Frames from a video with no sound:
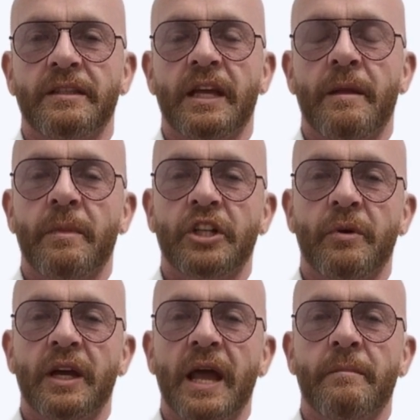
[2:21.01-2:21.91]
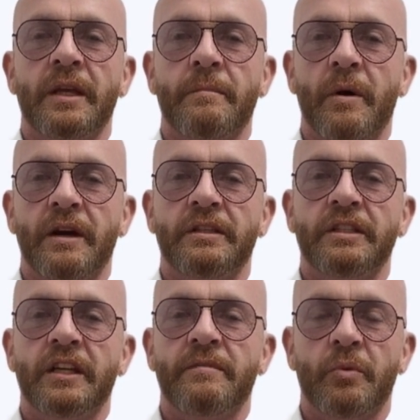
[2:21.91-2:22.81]
like measuring how many bricks
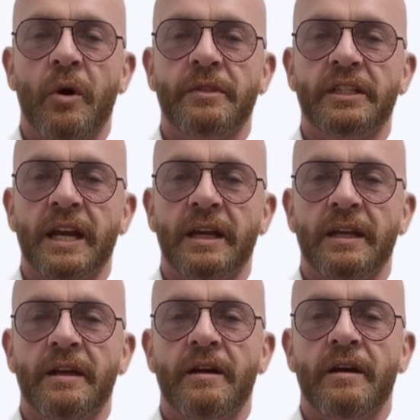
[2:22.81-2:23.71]
Steve drops daily.